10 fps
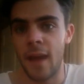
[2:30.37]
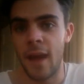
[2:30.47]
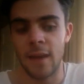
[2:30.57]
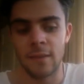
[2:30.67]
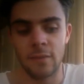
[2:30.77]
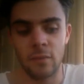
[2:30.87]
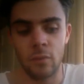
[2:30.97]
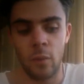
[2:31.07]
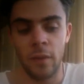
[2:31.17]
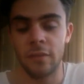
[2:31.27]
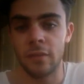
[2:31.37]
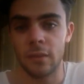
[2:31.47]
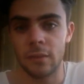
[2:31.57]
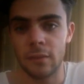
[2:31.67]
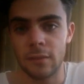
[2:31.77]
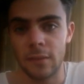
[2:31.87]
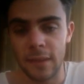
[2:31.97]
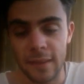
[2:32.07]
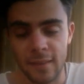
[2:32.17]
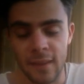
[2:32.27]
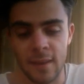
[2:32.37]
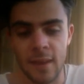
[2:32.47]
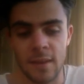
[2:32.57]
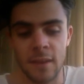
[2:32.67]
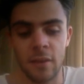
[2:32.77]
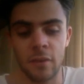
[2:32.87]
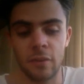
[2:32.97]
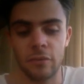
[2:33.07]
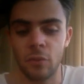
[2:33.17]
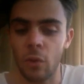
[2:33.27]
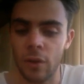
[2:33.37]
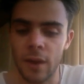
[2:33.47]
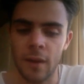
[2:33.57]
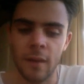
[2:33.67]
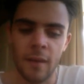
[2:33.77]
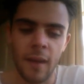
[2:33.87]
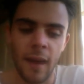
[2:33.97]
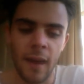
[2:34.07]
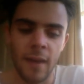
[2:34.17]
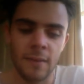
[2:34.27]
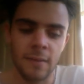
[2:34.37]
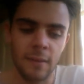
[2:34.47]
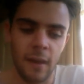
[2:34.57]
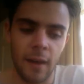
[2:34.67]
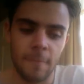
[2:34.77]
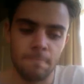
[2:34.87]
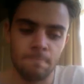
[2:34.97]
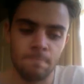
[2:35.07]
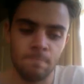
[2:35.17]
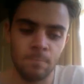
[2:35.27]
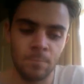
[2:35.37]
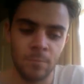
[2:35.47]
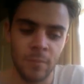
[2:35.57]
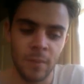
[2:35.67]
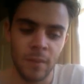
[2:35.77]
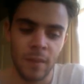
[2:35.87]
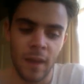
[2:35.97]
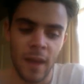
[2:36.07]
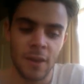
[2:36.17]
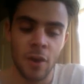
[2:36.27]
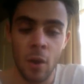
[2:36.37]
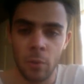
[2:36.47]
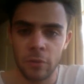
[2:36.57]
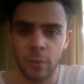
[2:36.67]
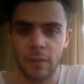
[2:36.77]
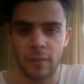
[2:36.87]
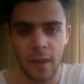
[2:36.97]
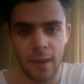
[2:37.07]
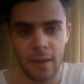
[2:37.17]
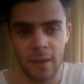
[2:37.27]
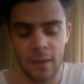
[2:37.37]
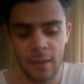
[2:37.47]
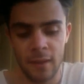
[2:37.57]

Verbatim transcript: and wants to listen and hear your story and um, and knows what it's like.